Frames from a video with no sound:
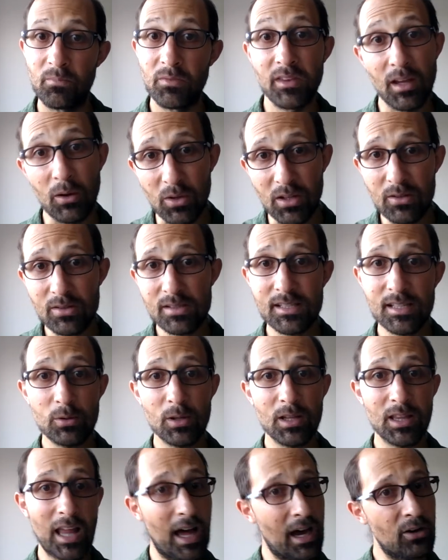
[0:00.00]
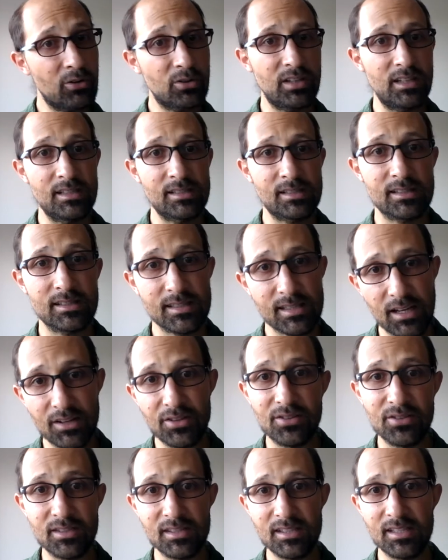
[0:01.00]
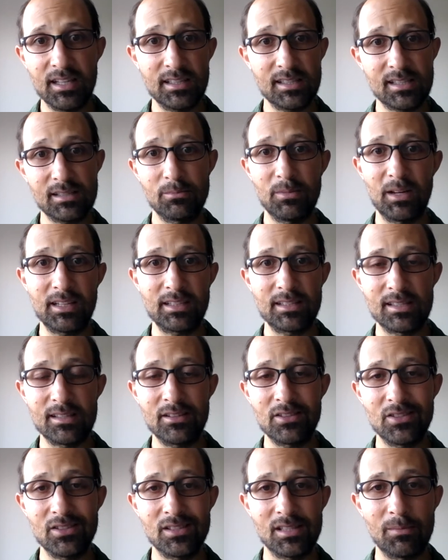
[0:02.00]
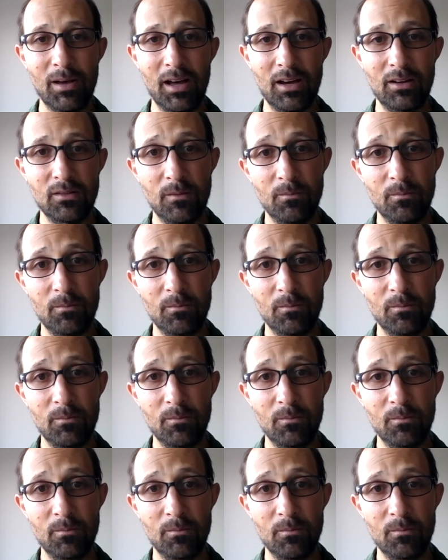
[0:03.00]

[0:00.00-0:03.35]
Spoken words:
that we used to allow these southern states to make decisions about,